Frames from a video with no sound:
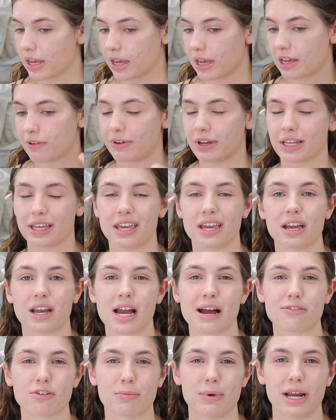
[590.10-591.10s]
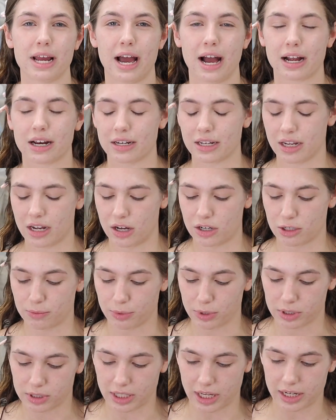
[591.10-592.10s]
If I can't cover my acne
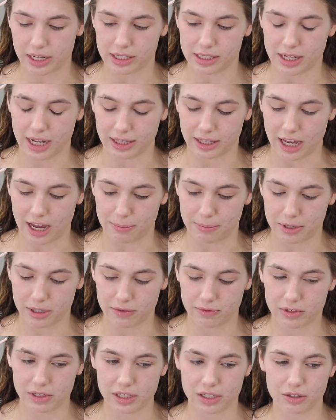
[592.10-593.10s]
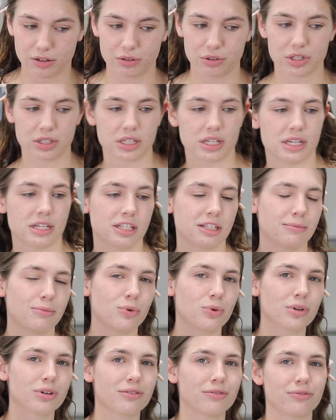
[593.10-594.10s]
100%, it's not that big of a deal. This is
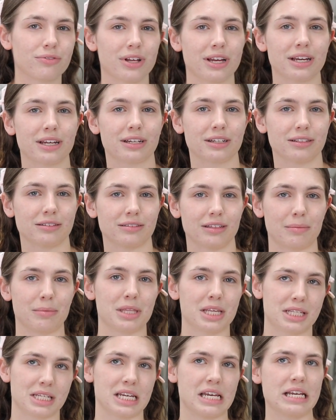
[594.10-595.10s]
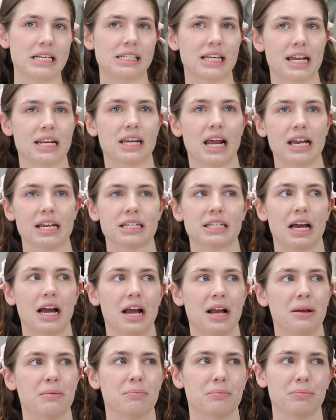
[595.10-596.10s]
more of like, I mean, this is a
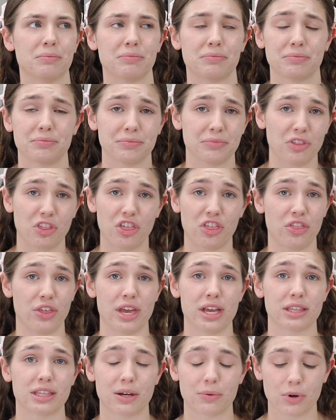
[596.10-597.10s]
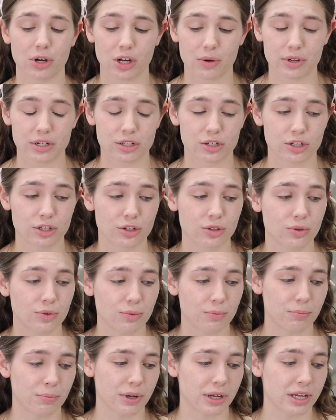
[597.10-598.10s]
nighttime thing that we're going
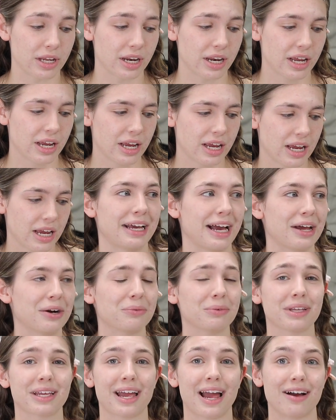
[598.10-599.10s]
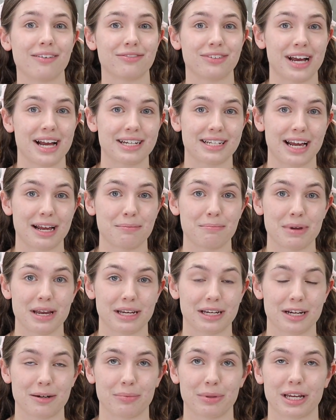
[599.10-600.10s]
to, but I don't really have nighttime
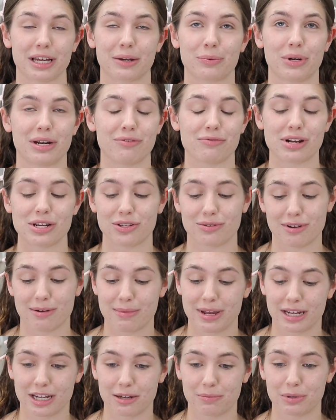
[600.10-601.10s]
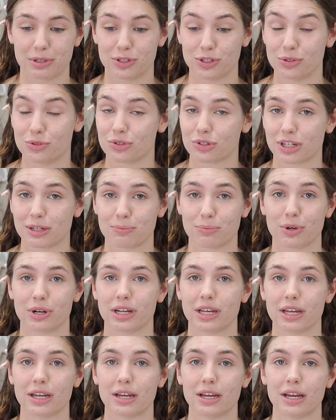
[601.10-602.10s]
makeup. Like whenever I do my makeup, it's usually
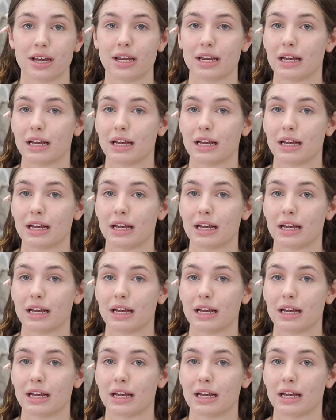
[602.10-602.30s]
pretty